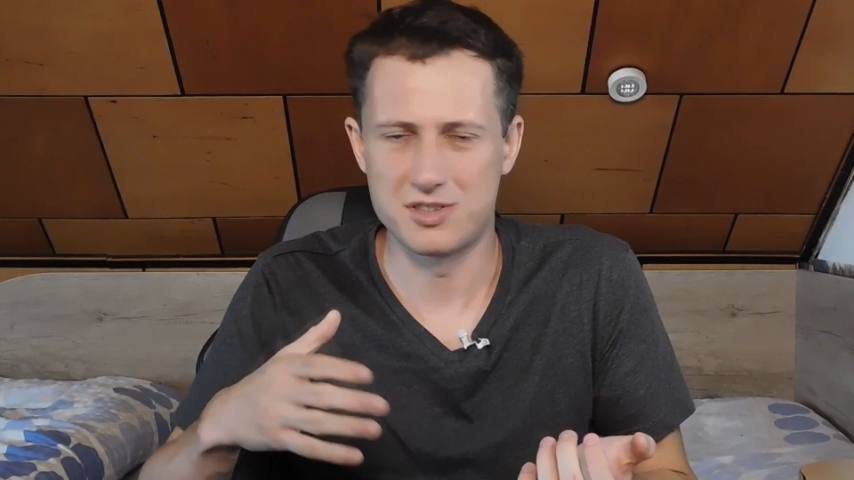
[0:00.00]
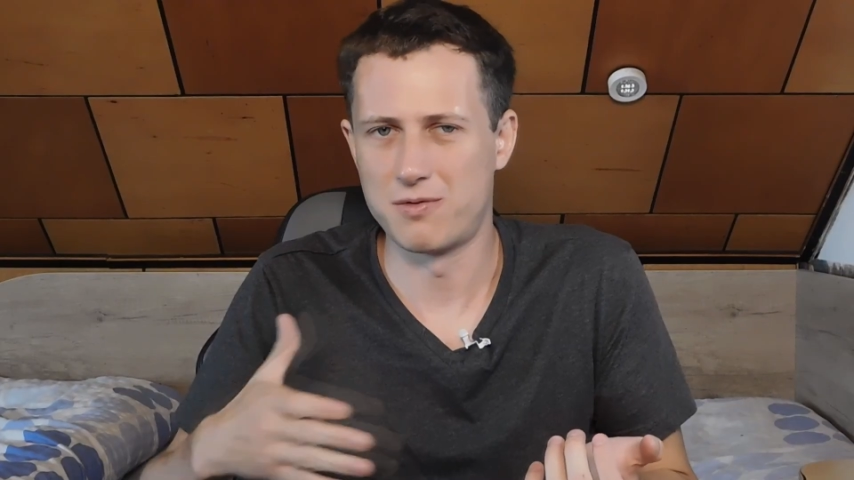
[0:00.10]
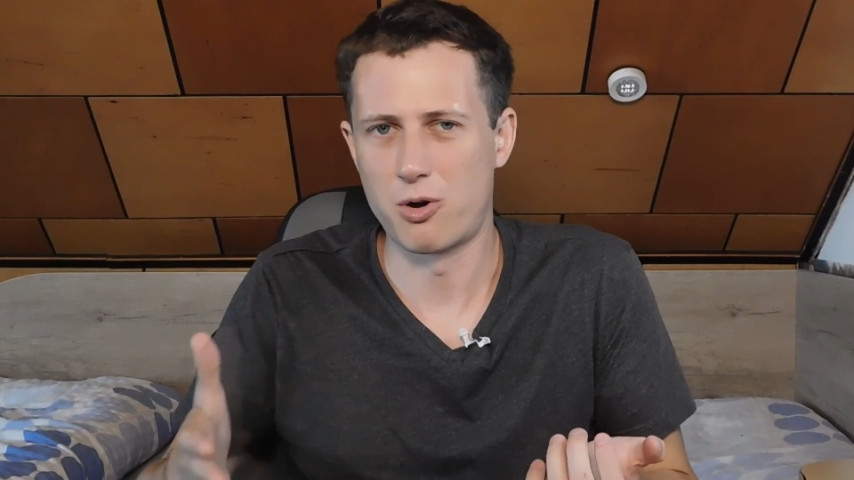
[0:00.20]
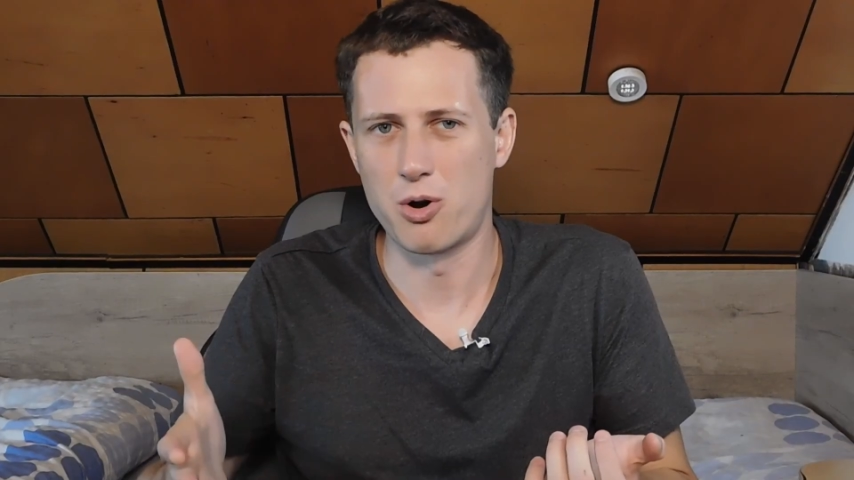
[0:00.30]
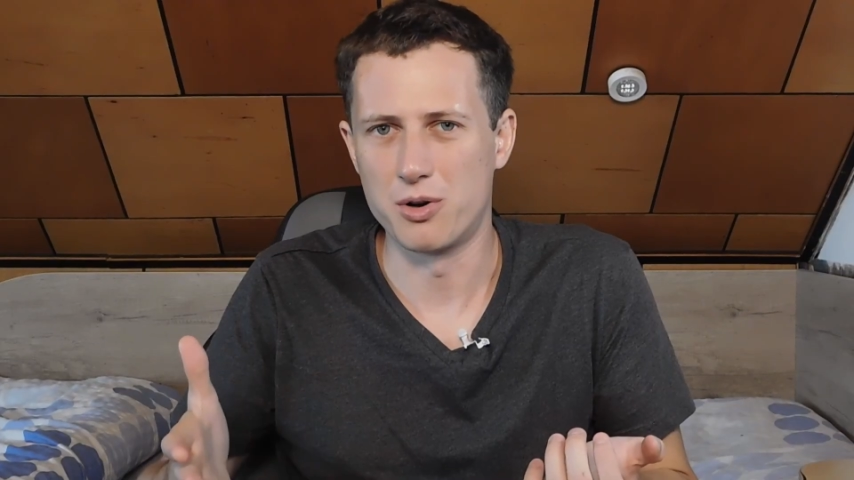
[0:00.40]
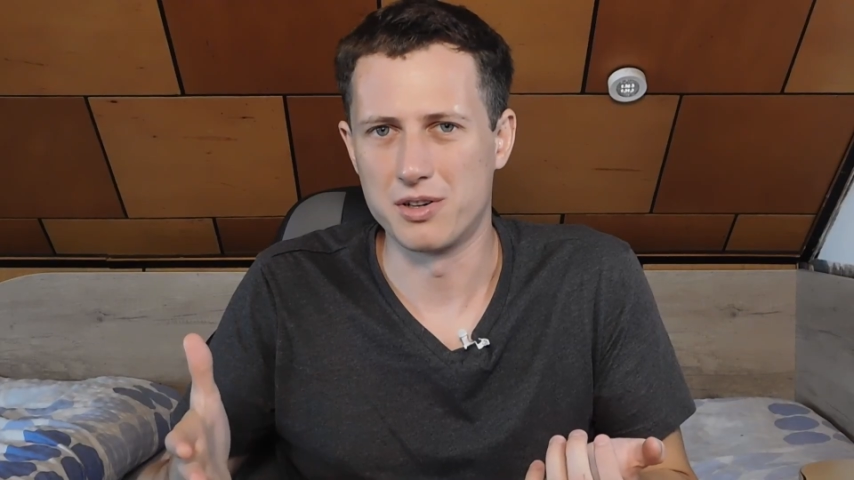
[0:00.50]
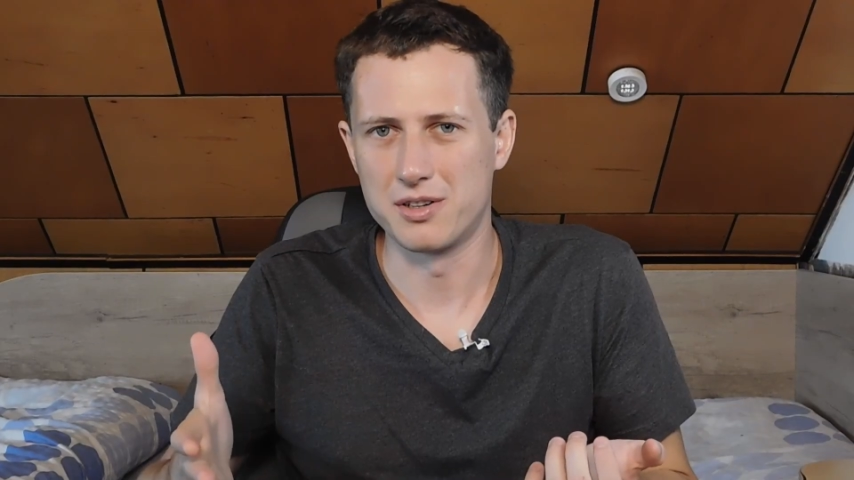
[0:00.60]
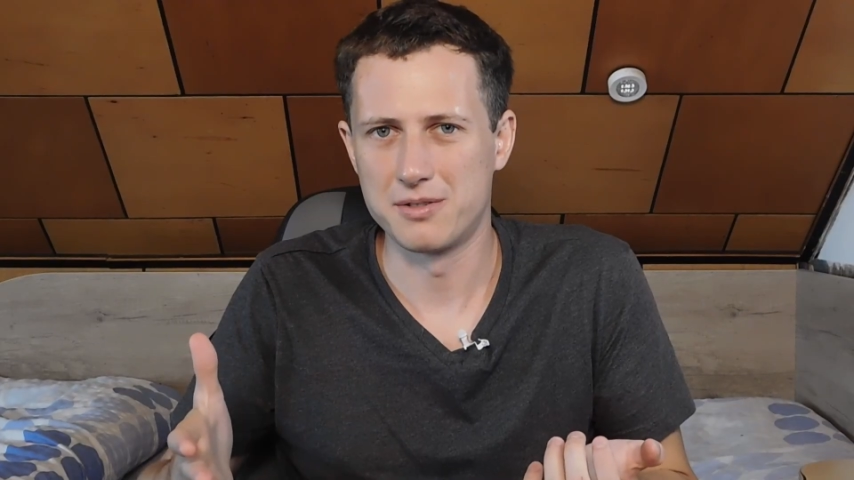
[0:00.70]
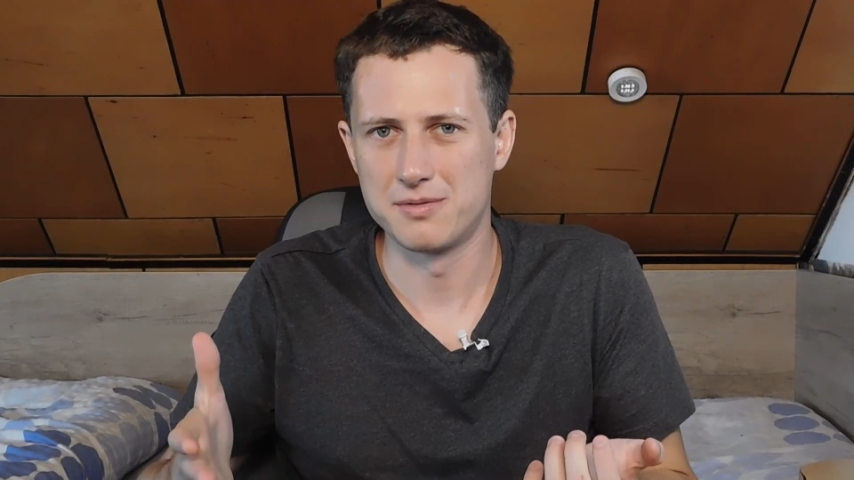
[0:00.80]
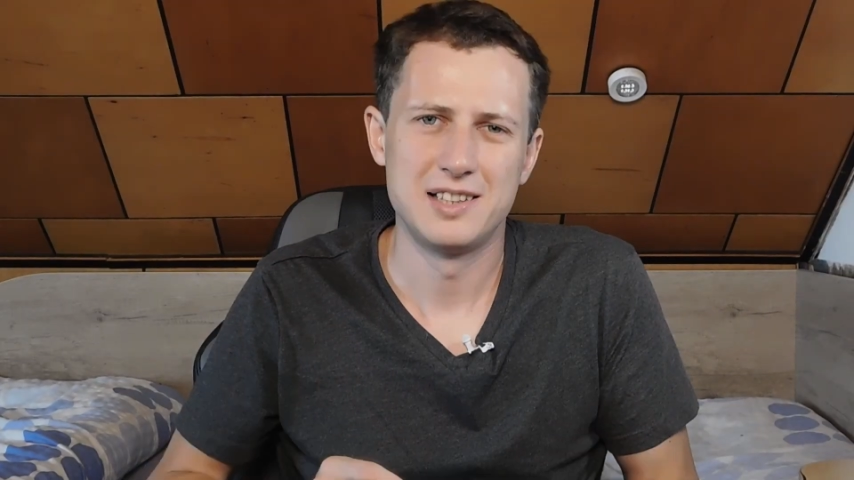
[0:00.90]
is wrong.
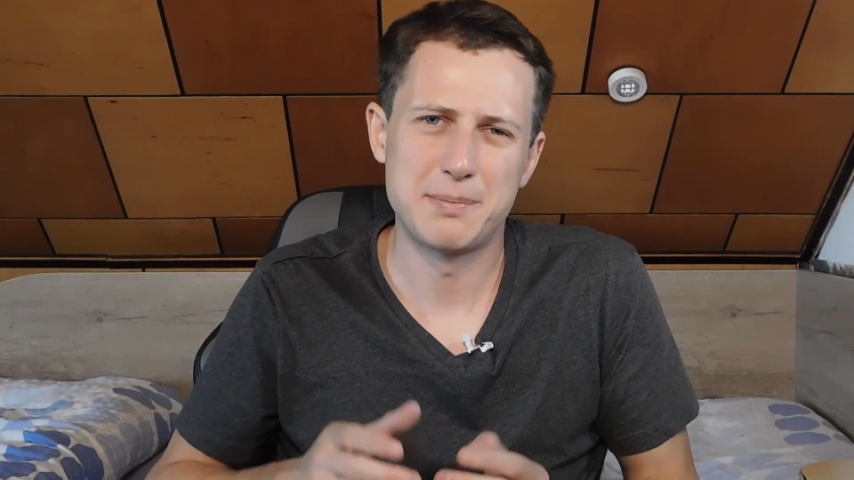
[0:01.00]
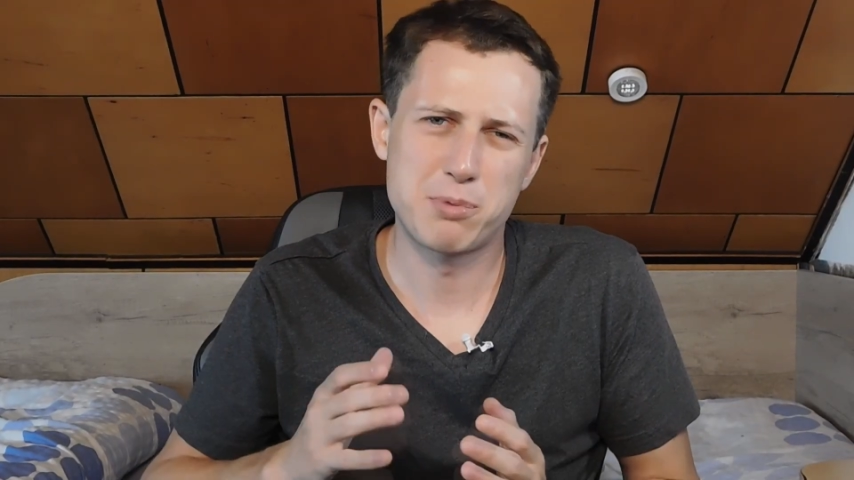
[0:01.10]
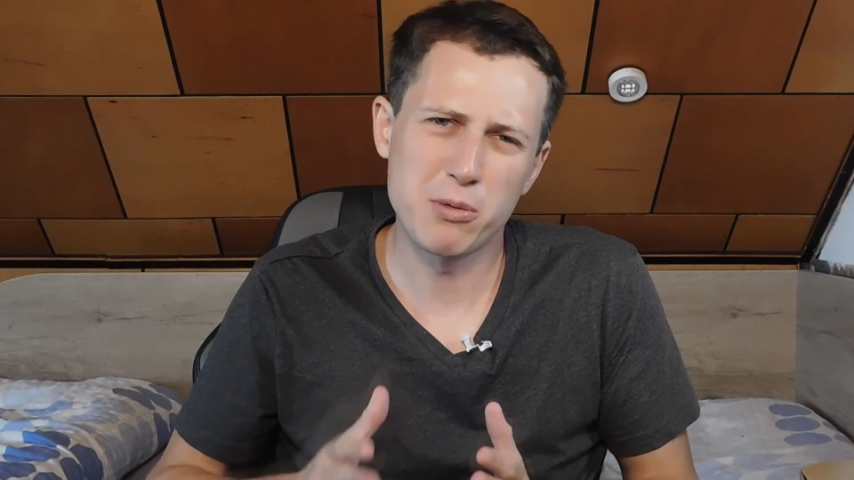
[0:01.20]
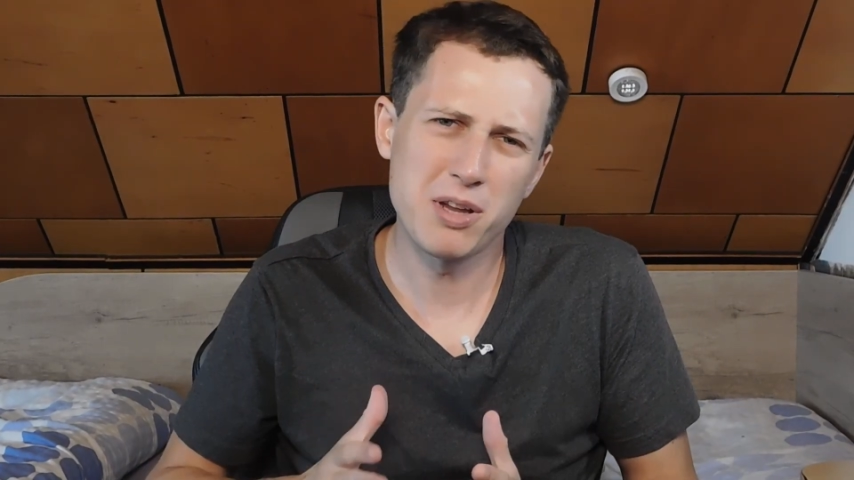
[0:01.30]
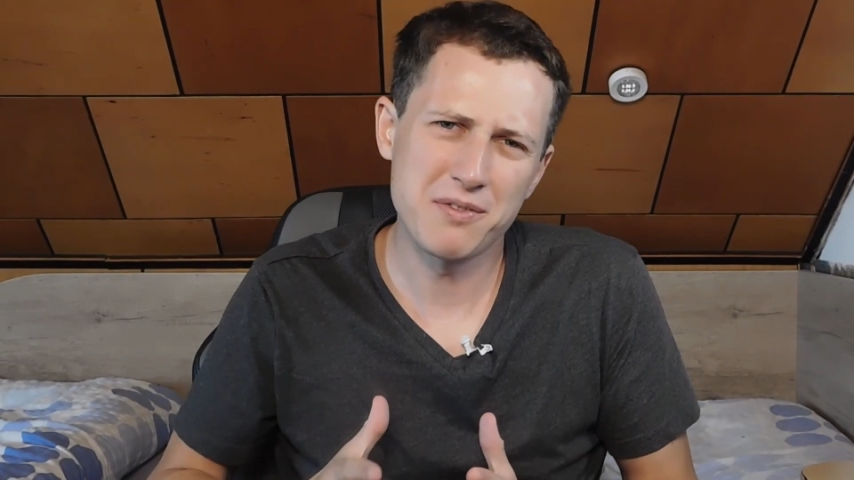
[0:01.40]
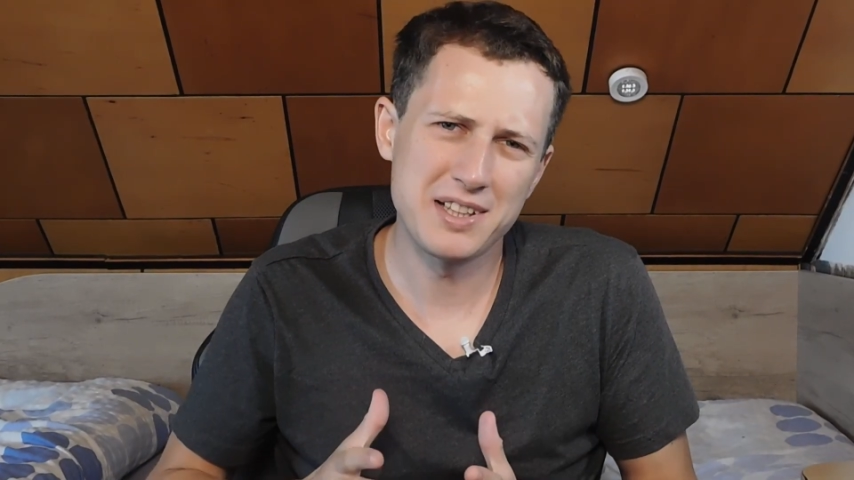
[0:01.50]
The problem